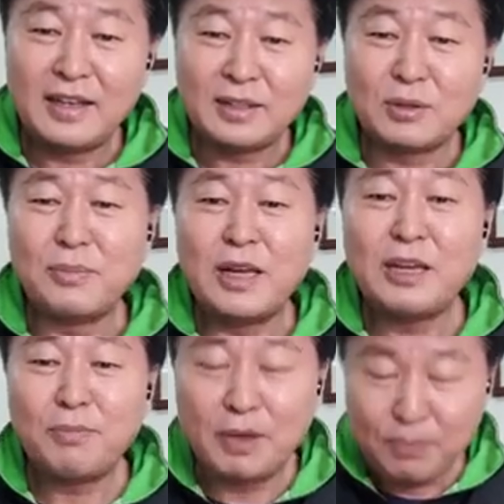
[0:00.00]
So many
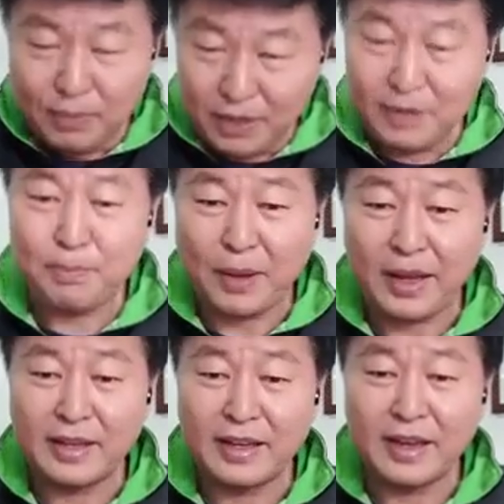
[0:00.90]
people
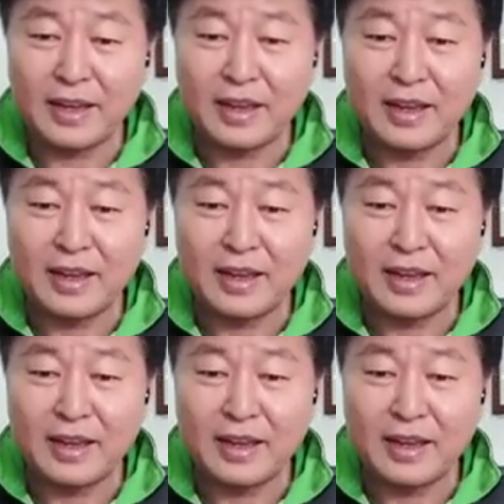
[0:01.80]
repenting.